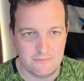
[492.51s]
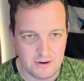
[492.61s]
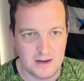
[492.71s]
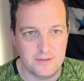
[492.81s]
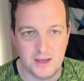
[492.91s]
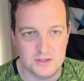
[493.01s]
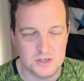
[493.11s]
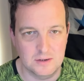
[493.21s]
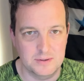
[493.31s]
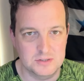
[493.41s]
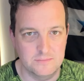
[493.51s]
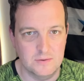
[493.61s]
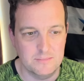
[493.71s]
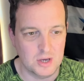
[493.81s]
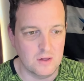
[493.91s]
I really think it's going to be
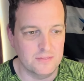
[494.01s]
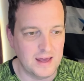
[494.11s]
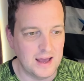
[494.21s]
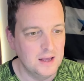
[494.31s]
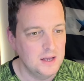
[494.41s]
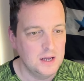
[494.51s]
something beyond that.